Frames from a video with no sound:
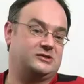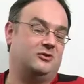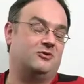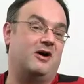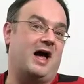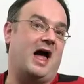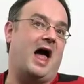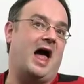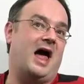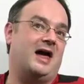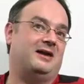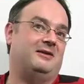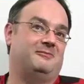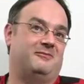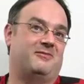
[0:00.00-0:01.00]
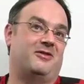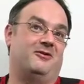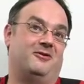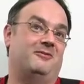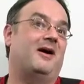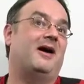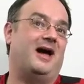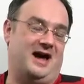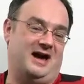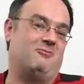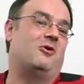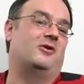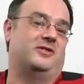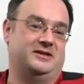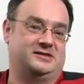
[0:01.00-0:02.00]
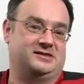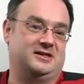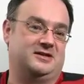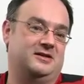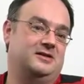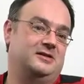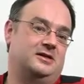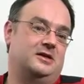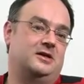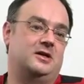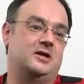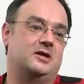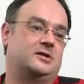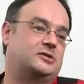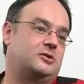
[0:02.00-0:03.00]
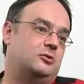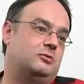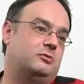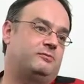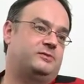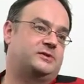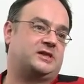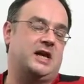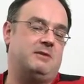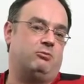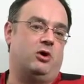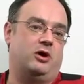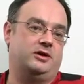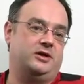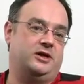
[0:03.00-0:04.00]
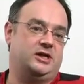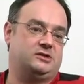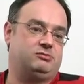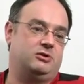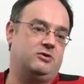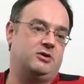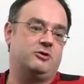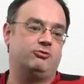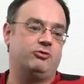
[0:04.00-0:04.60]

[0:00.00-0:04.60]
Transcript: So I thought, I want this in. So step one is we're going to